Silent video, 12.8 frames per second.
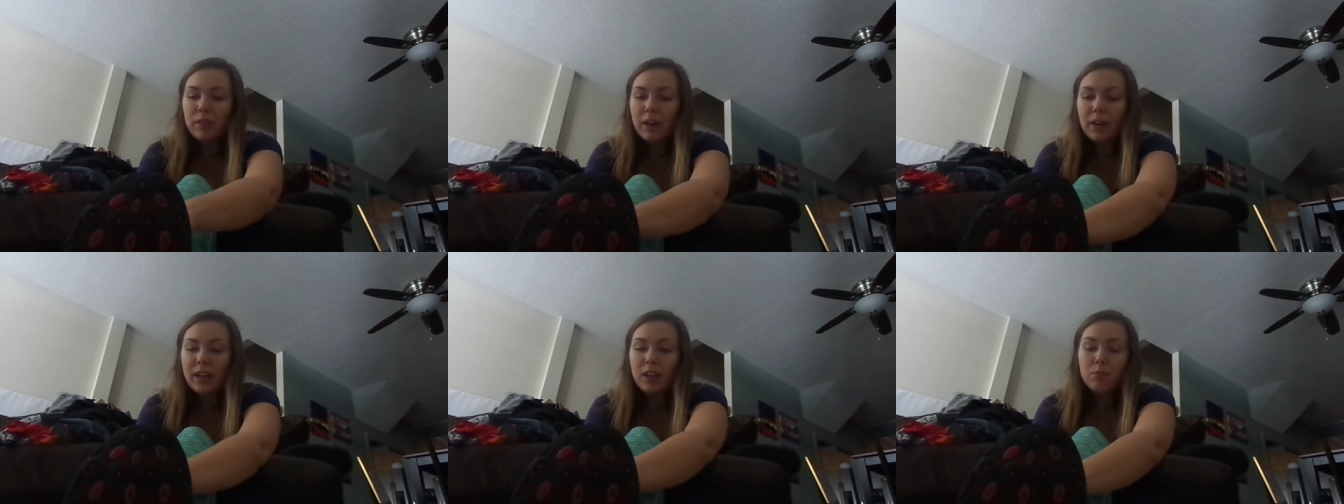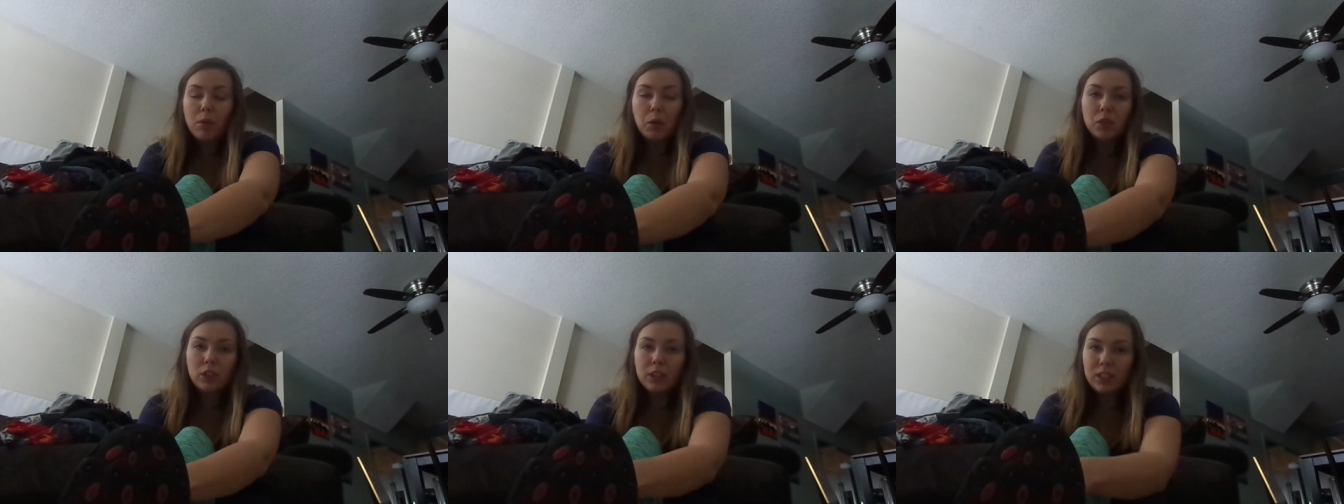very
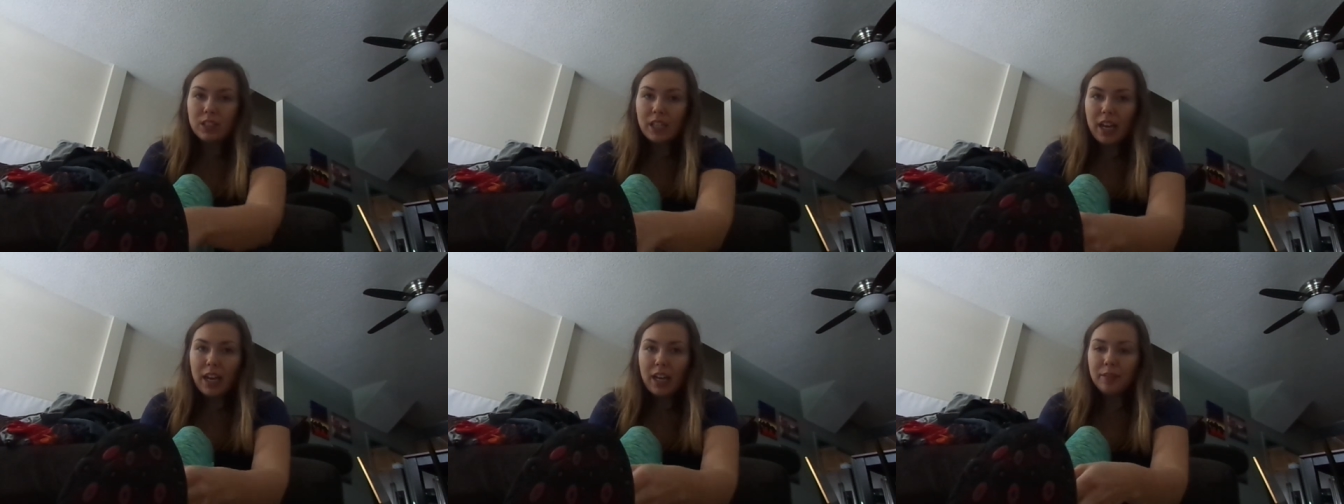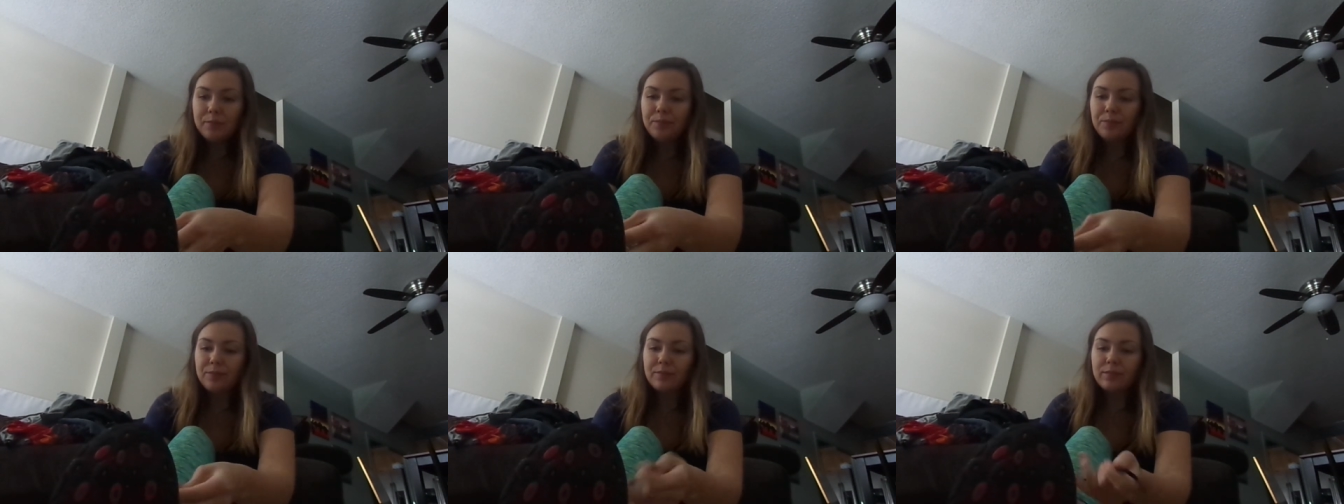emotional today.
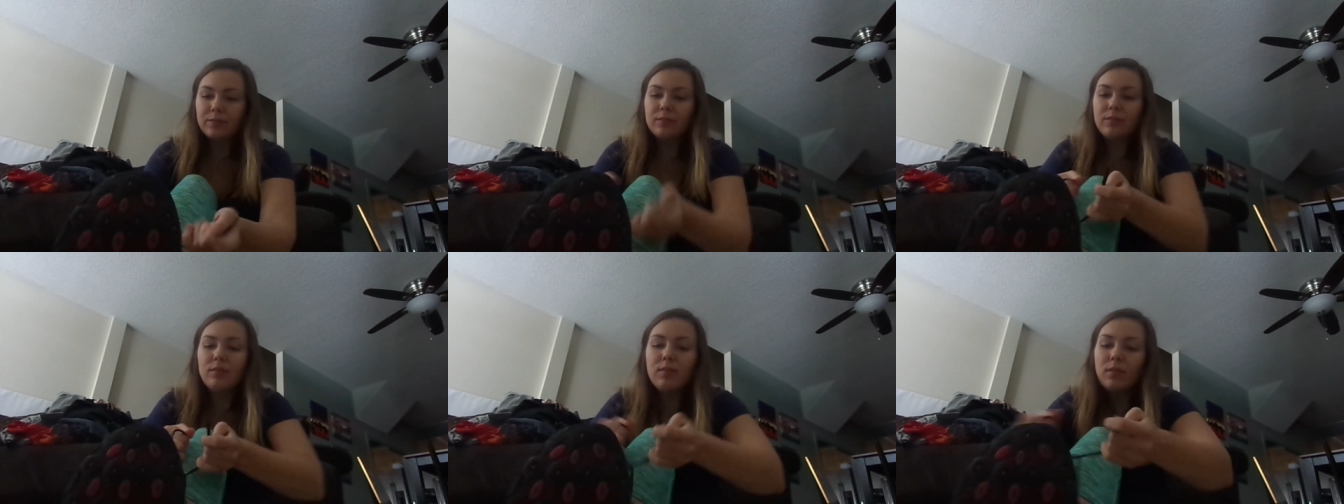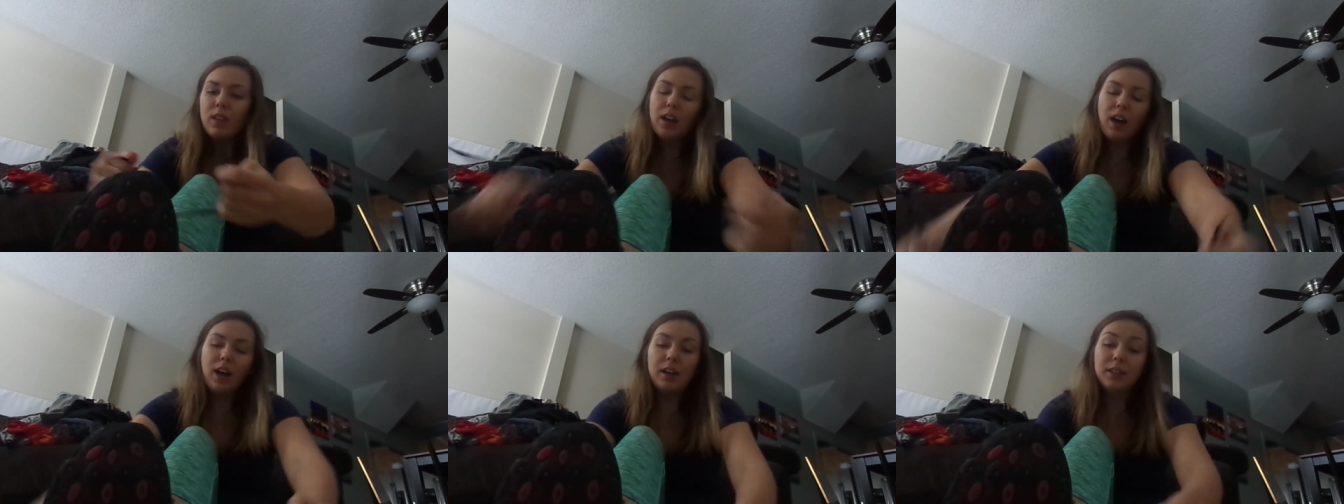
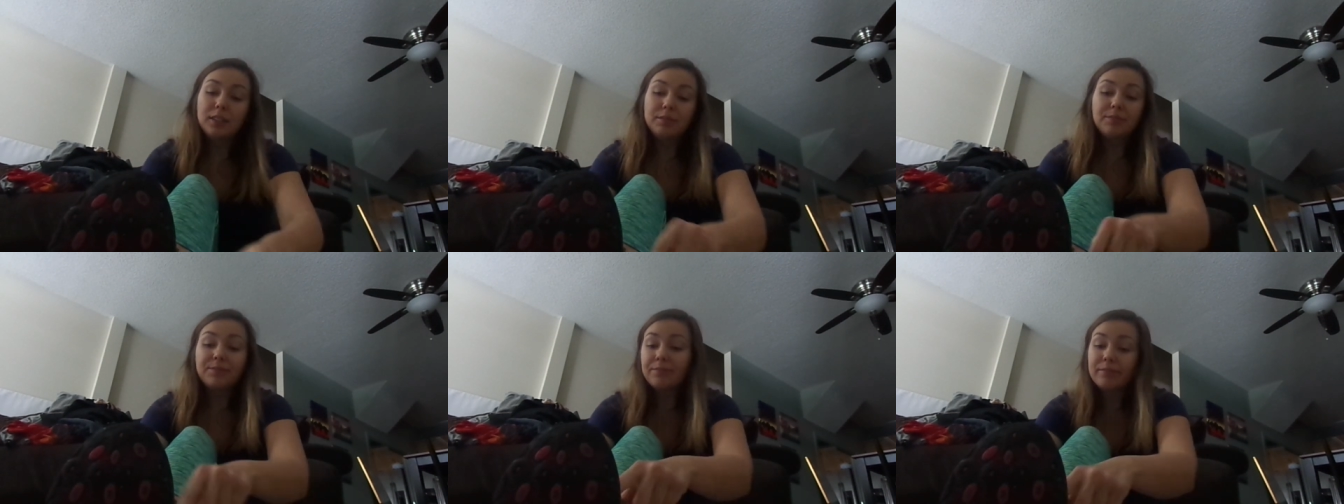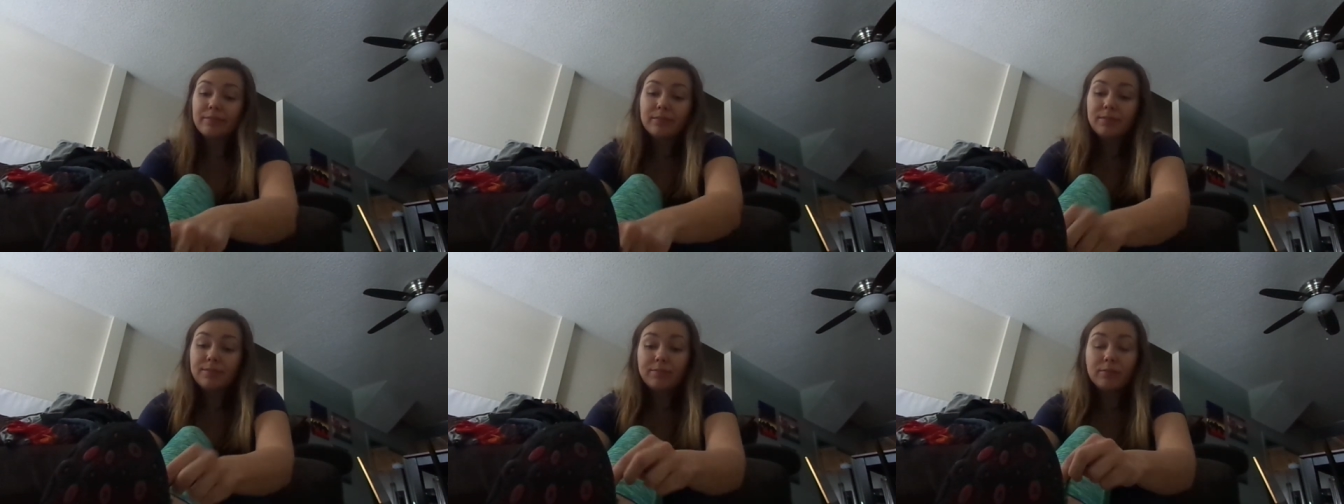Um,
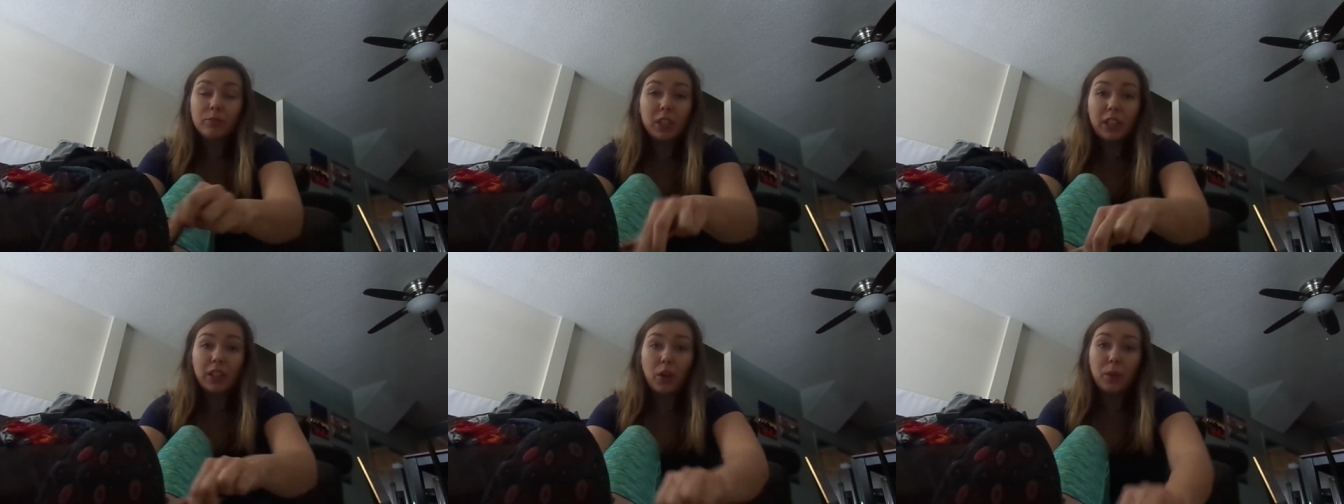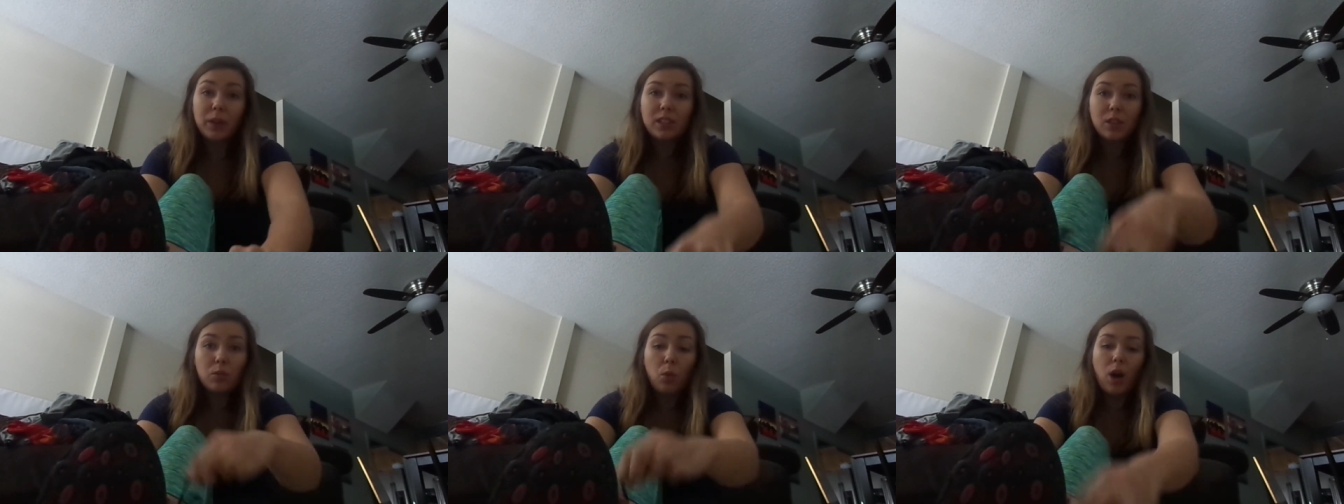really no
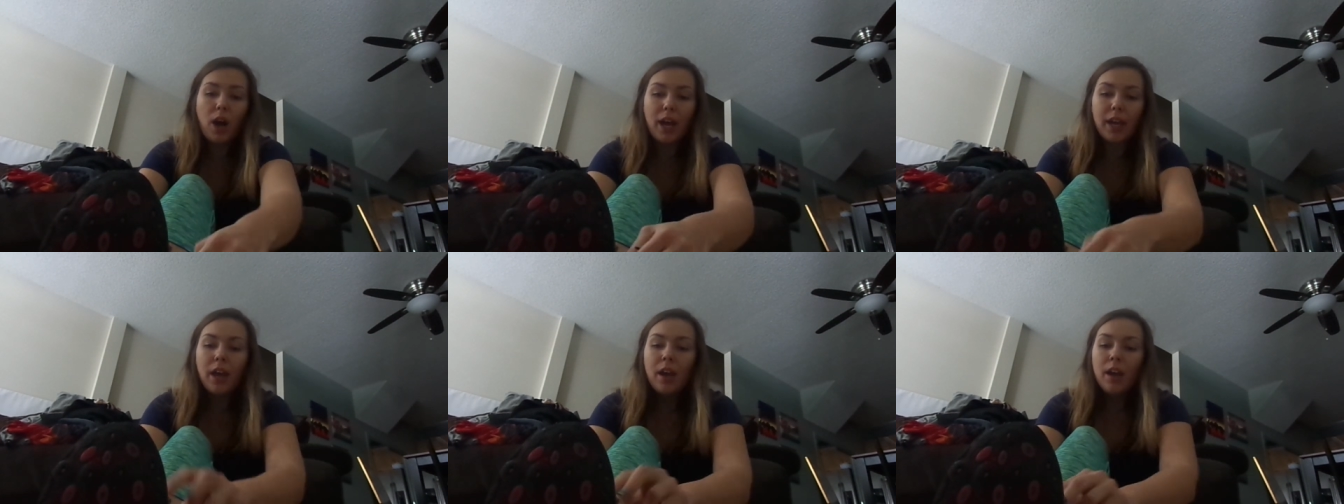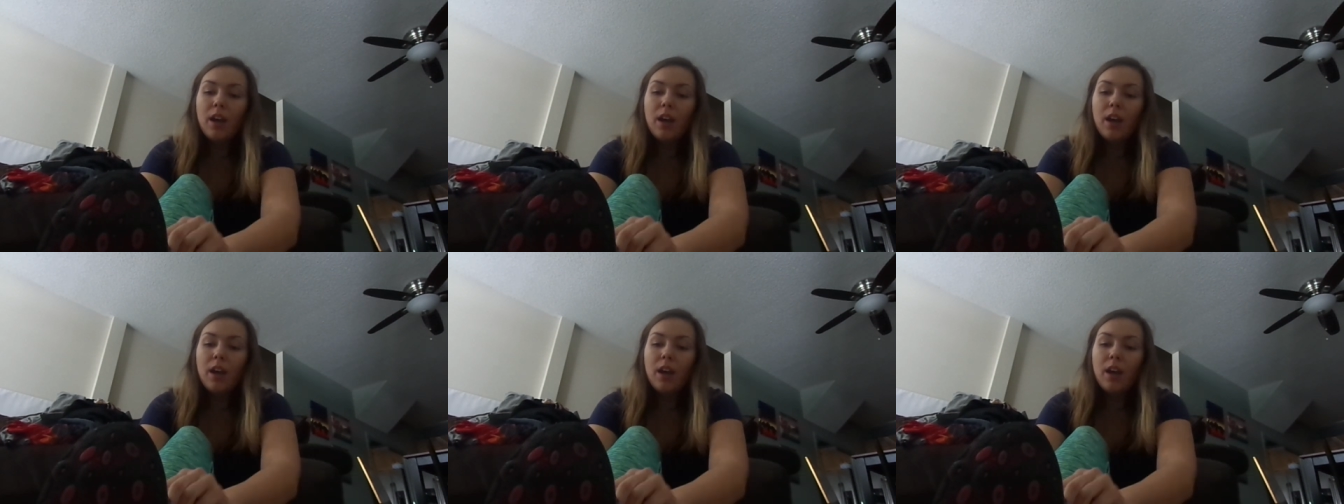reason why.